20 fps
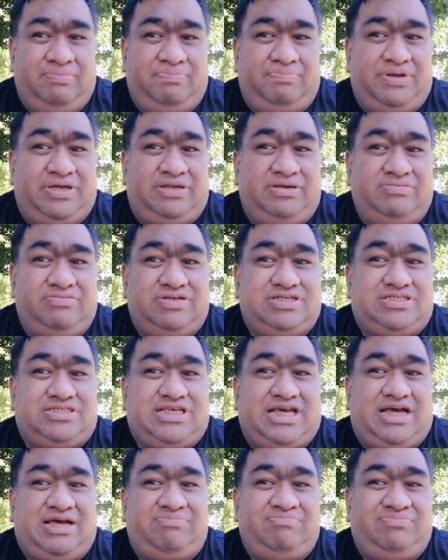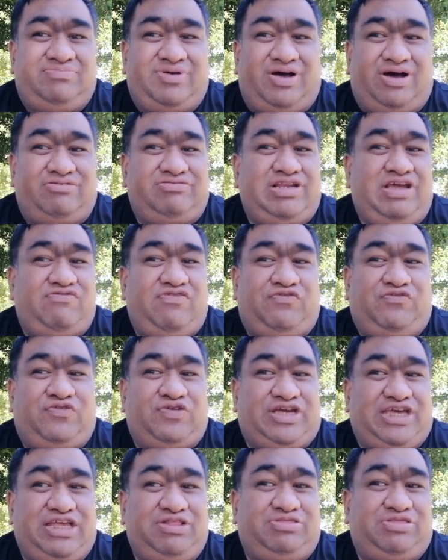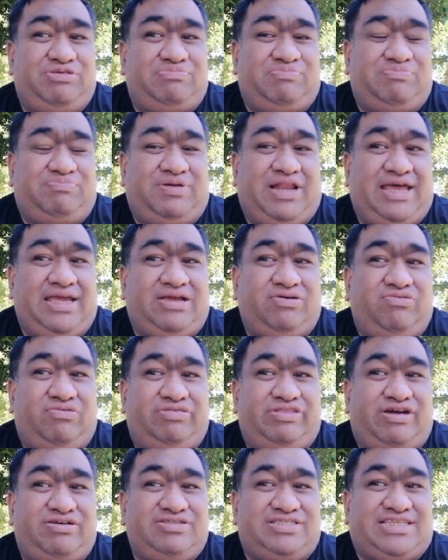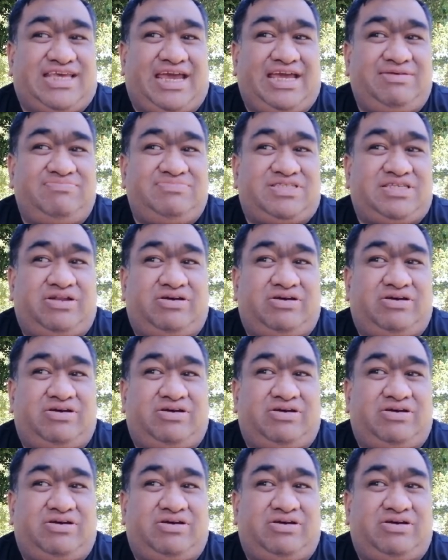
But it was, I'll never forget them, playing all those games.